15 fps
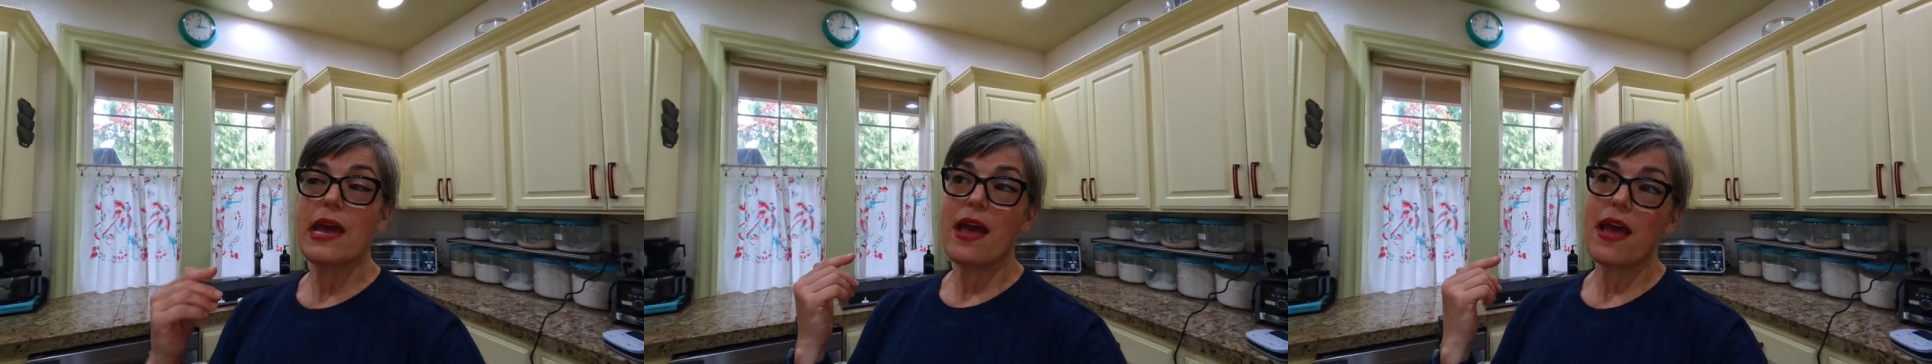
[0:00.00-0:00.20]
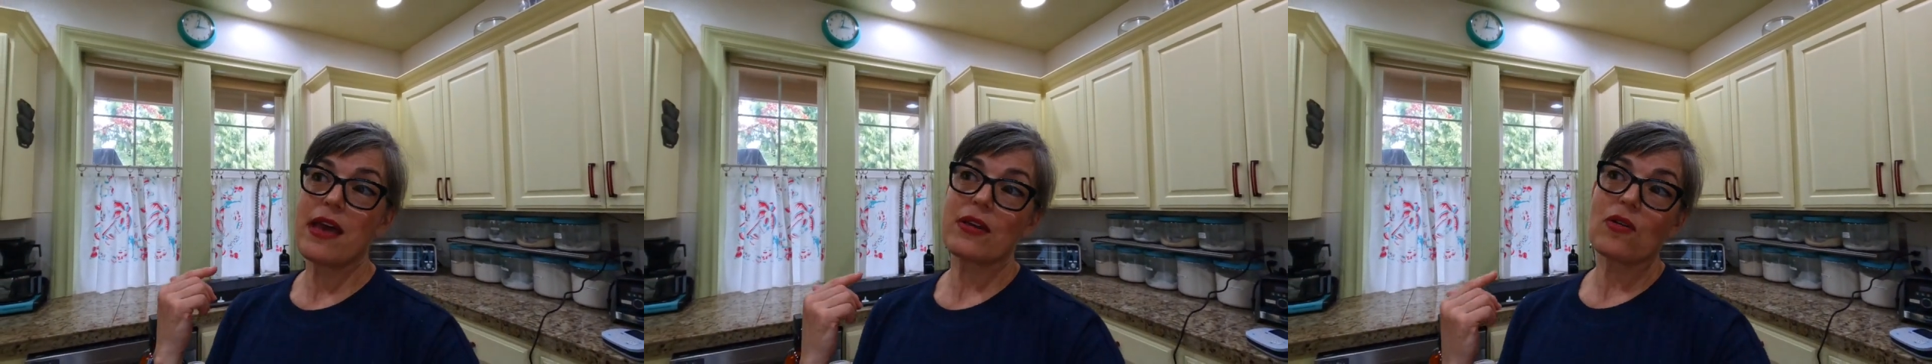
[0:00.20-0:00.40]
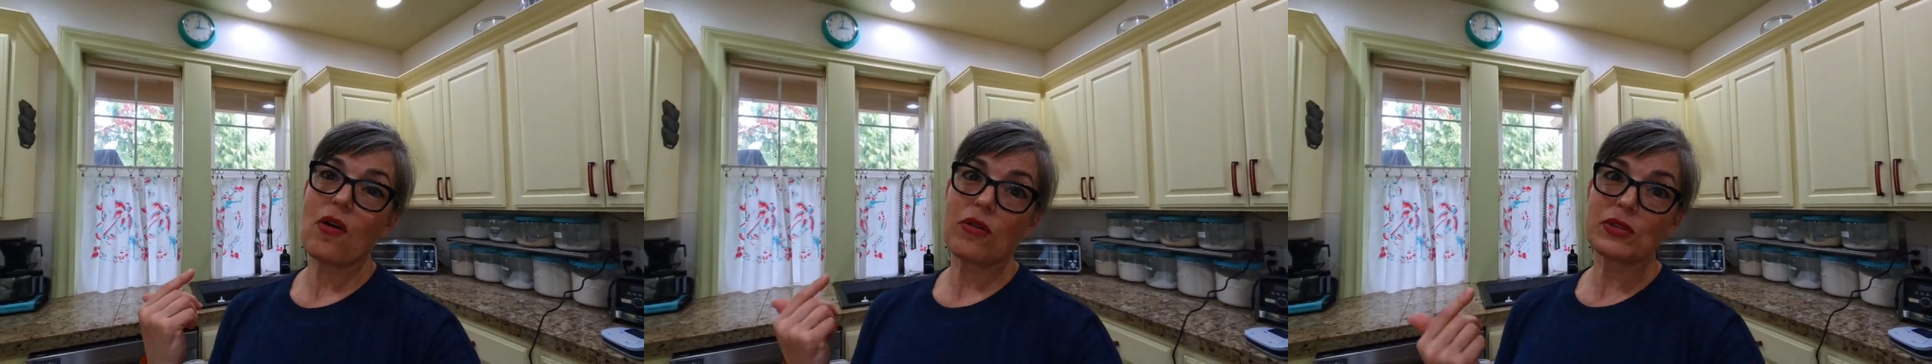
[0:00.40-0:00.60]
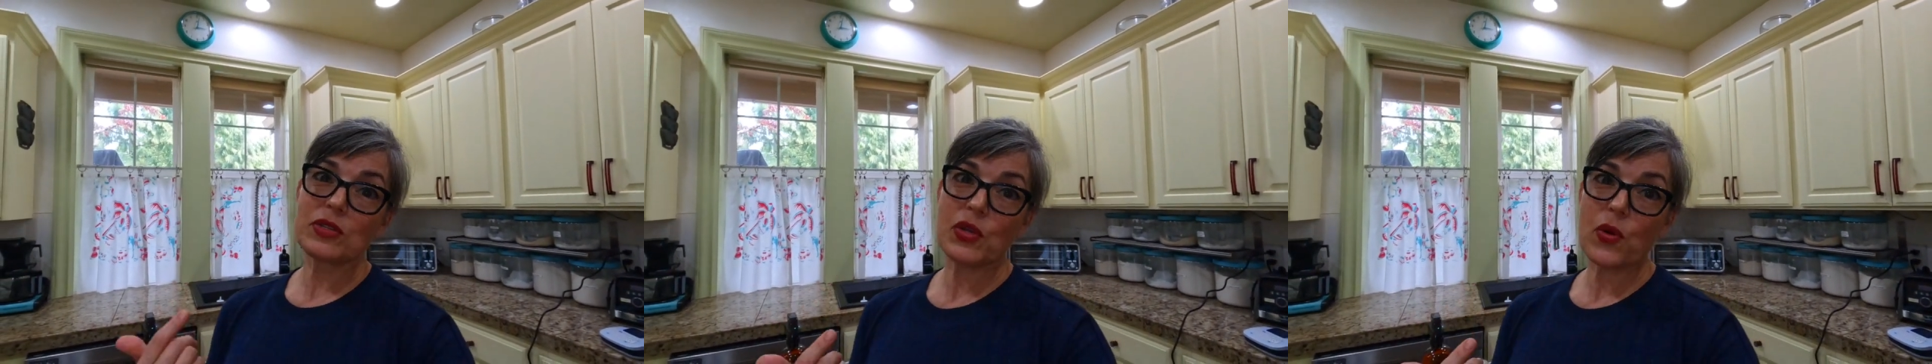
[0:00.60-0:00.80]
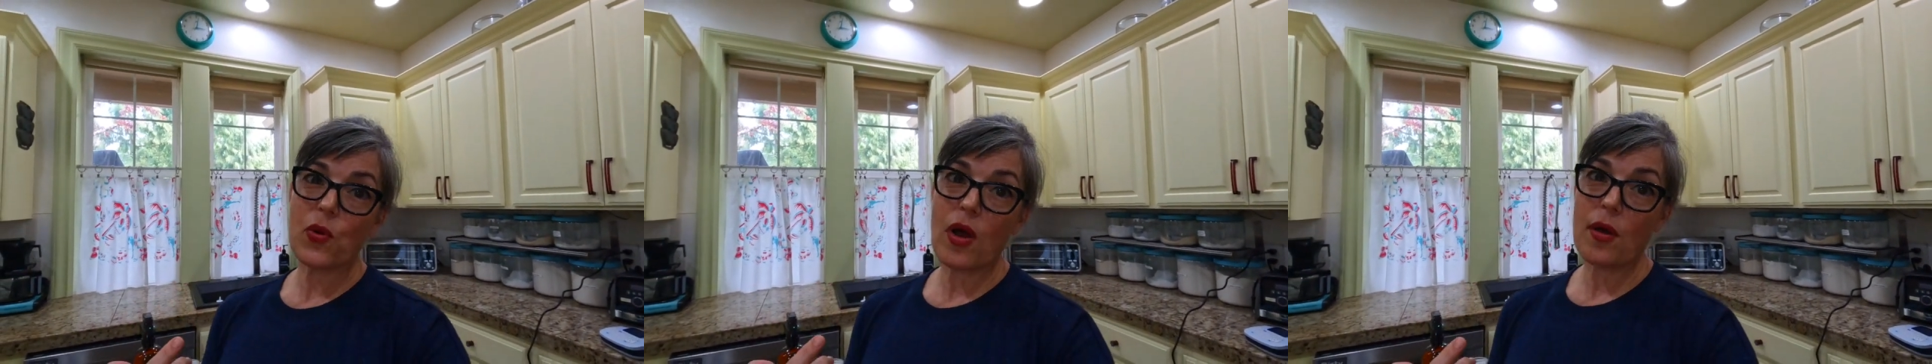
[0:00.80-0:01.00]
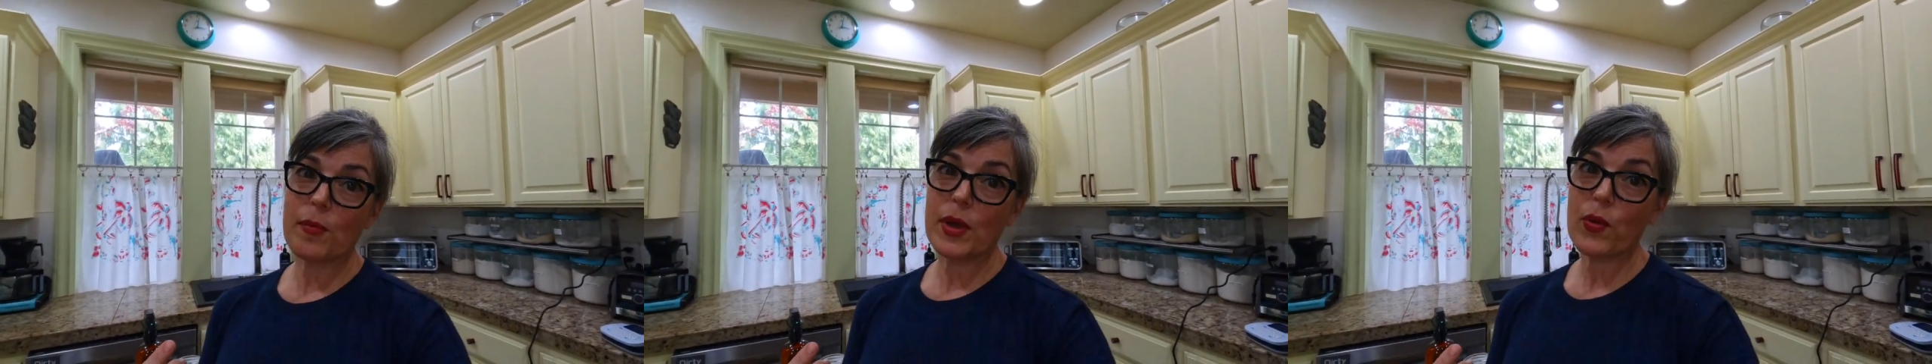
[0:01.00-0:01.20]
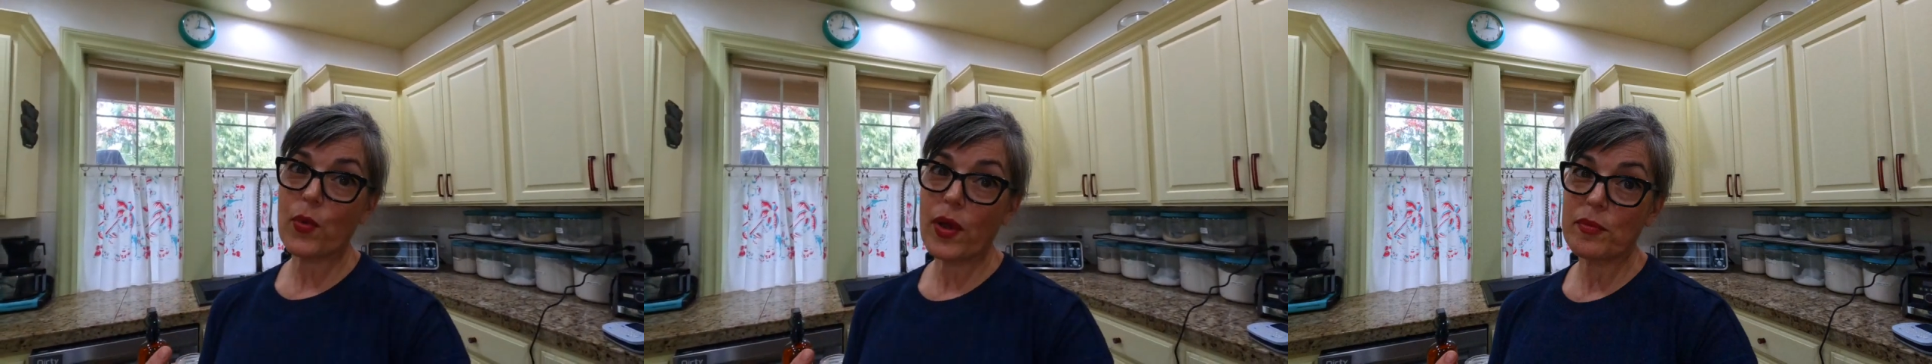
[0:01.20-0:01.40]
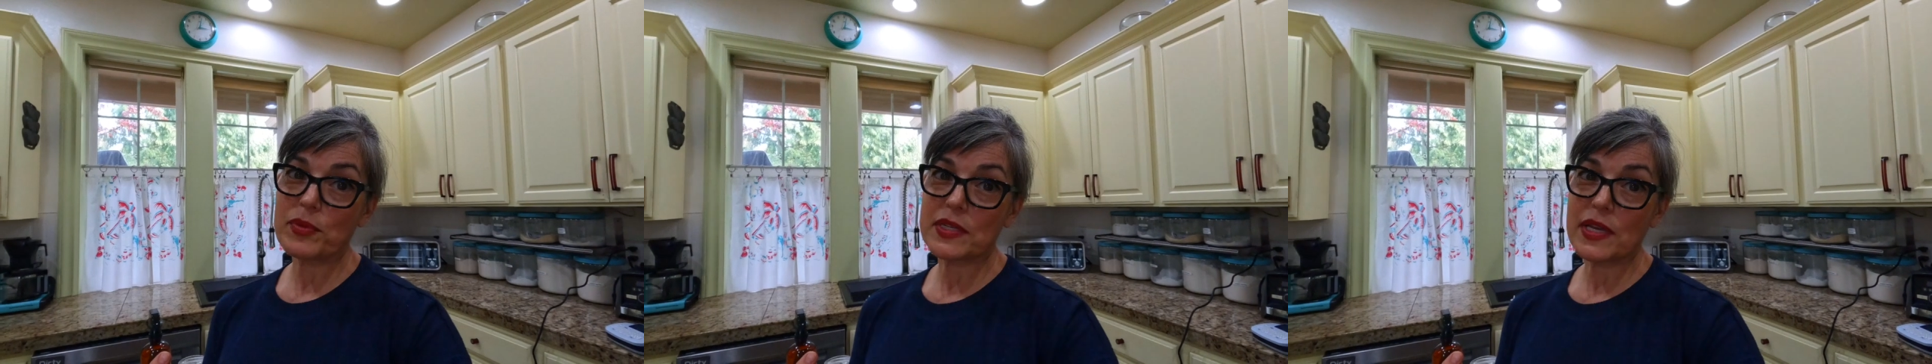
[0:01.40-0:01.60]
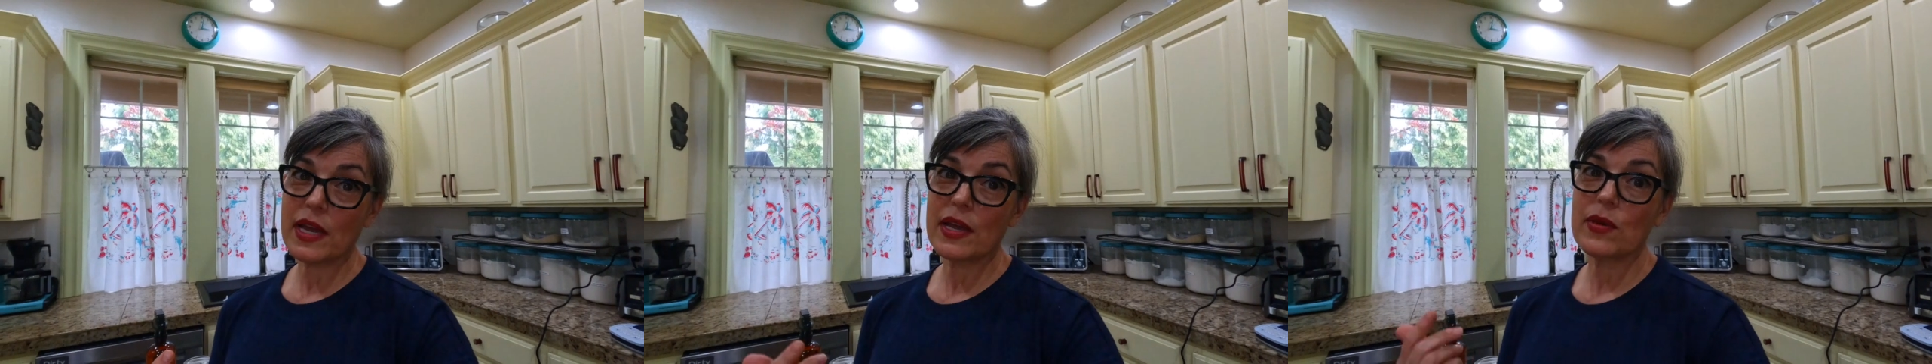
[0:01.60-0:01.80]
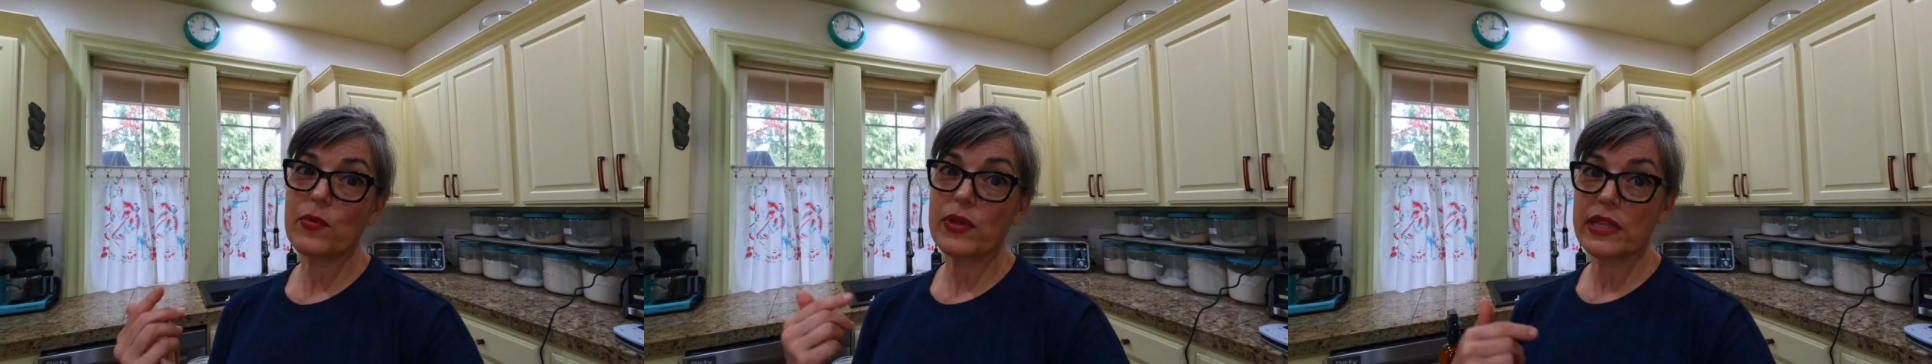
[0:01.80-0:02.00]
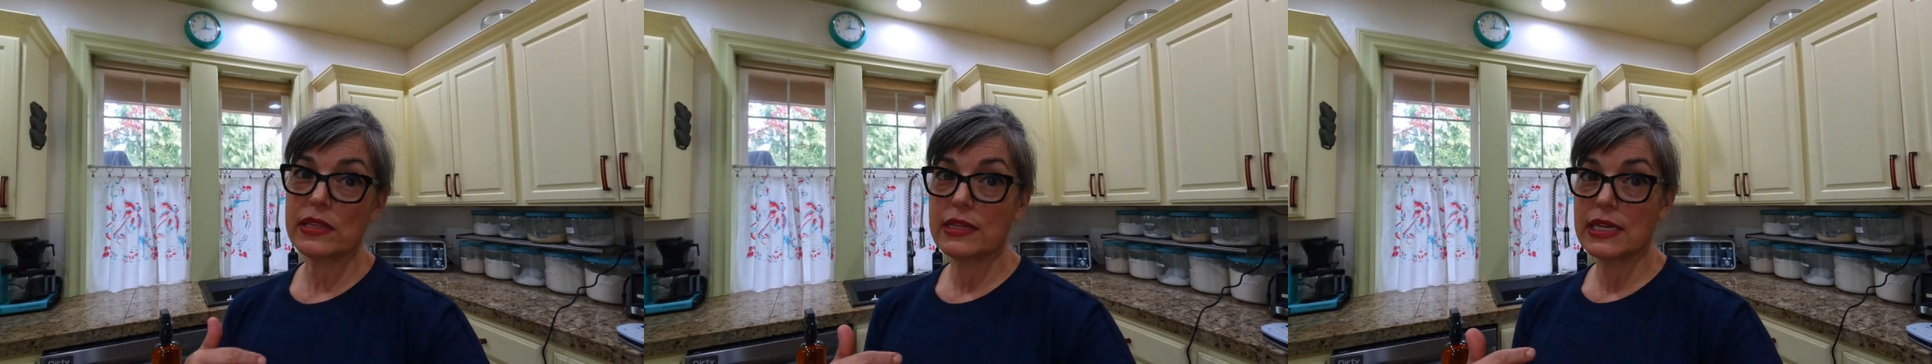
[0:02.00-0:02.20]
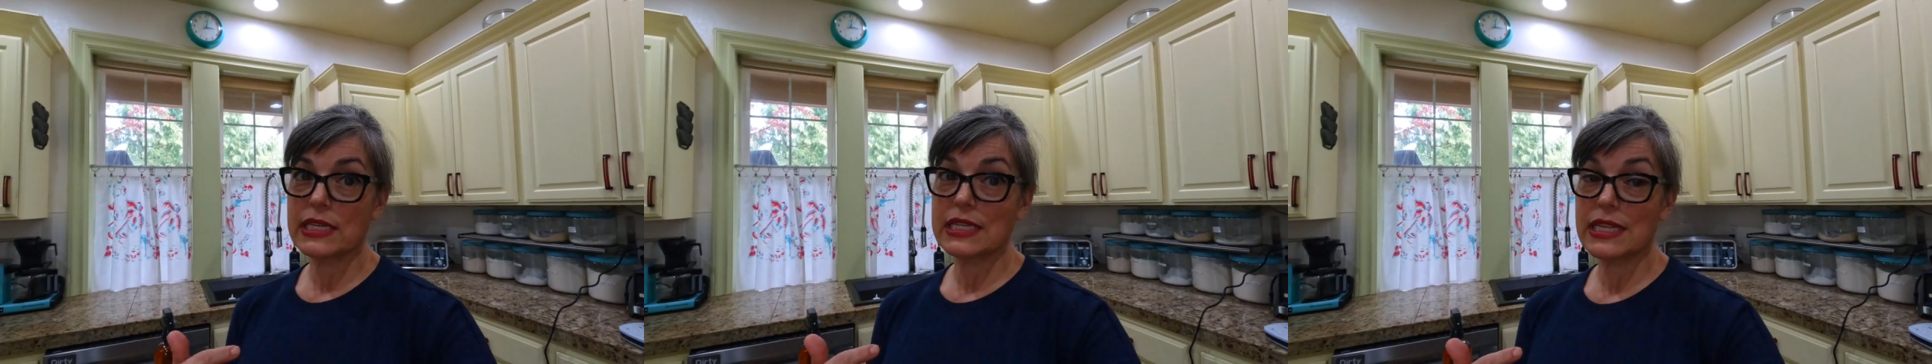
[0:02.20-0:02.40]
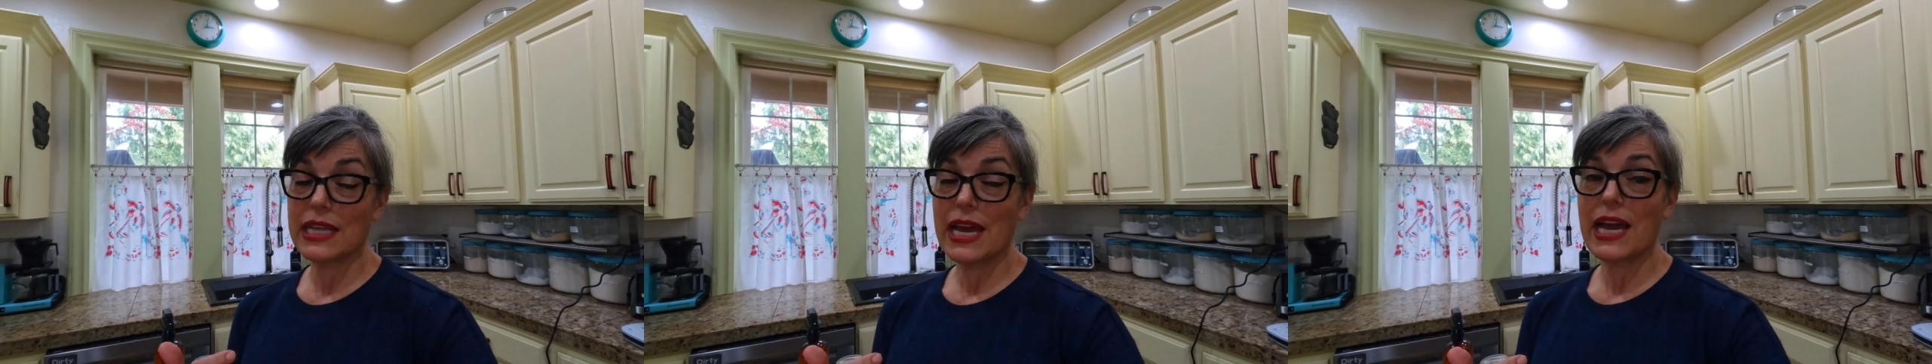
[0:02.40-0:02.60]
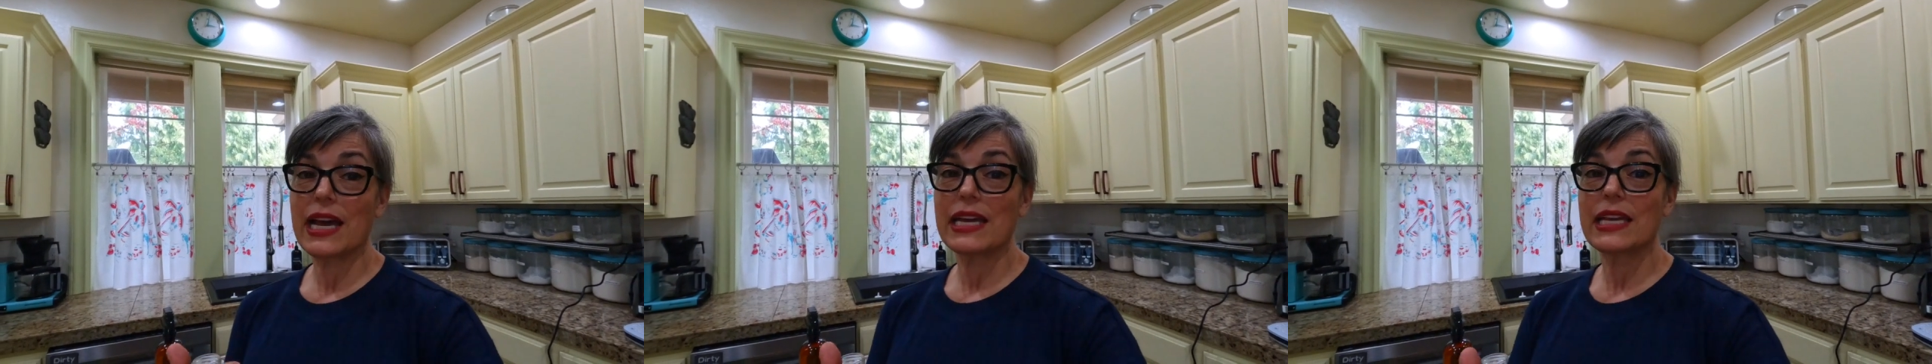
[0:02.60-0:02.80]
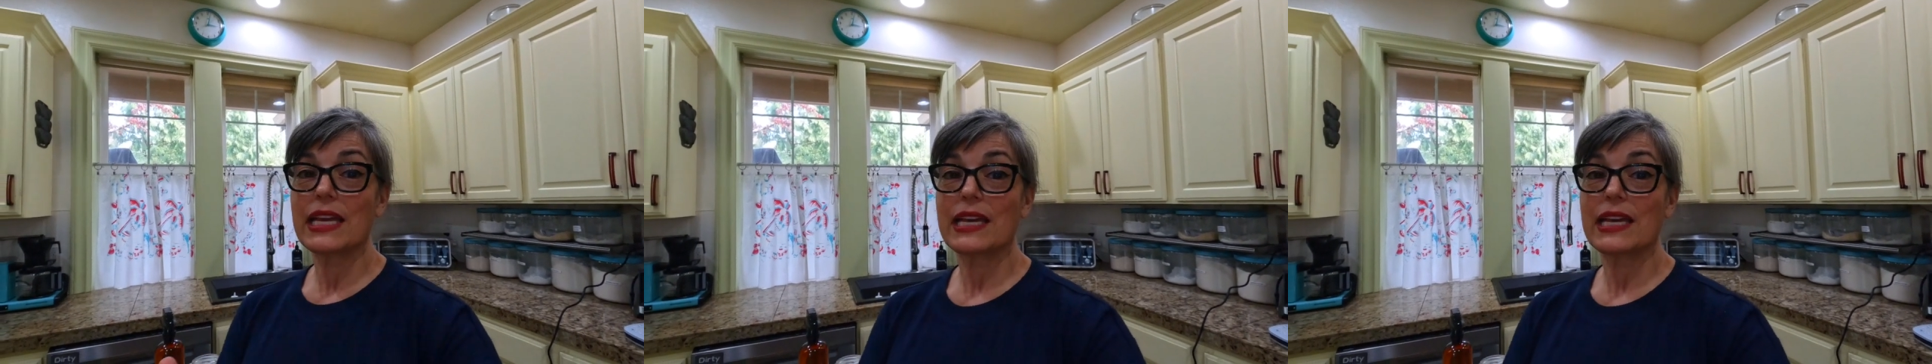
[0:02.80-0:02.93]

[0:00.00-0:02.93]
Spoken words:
and also on my website with a link to that.